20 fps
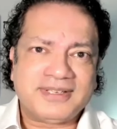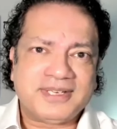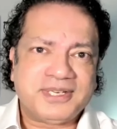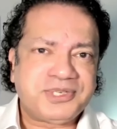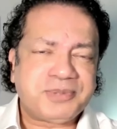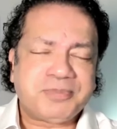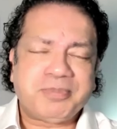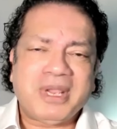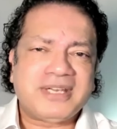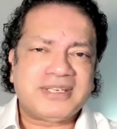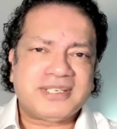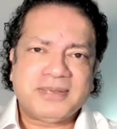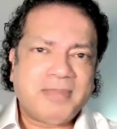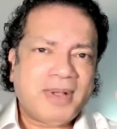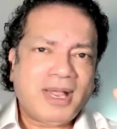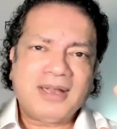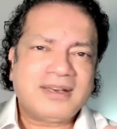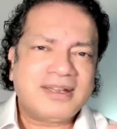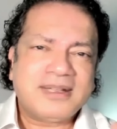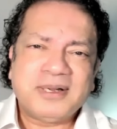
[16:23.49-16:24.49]
It speaks
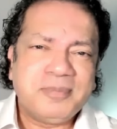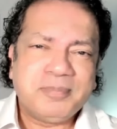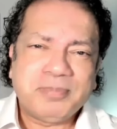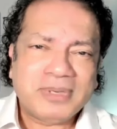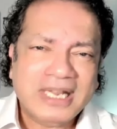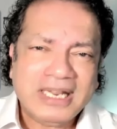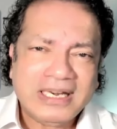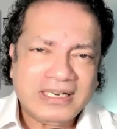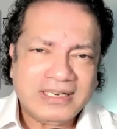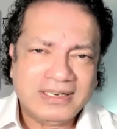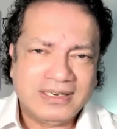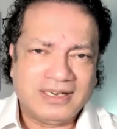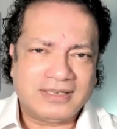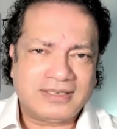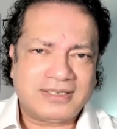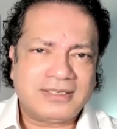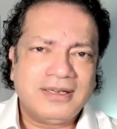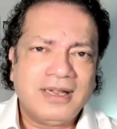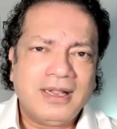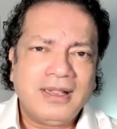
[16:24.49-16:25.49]
about
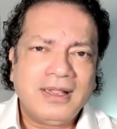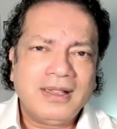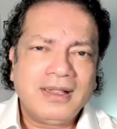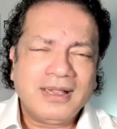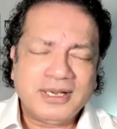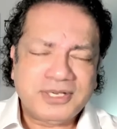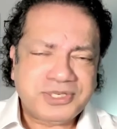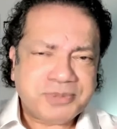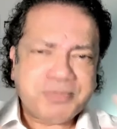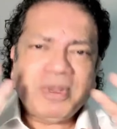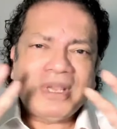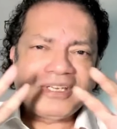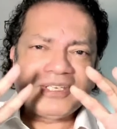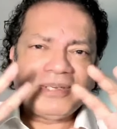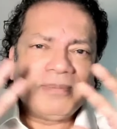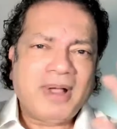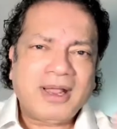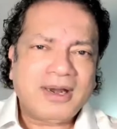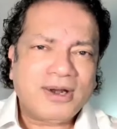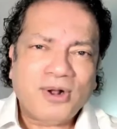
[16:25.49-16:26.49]
completeness, it speaks
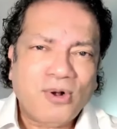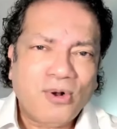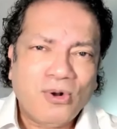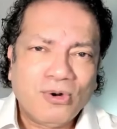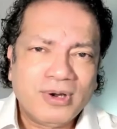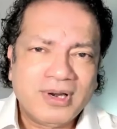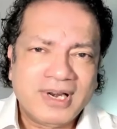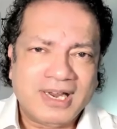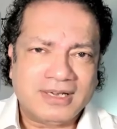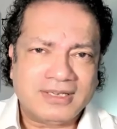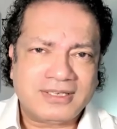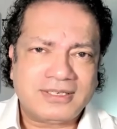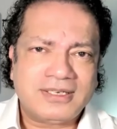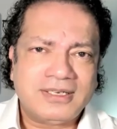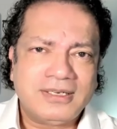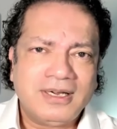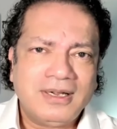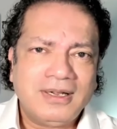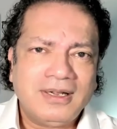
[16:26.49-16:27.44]
about wholeness,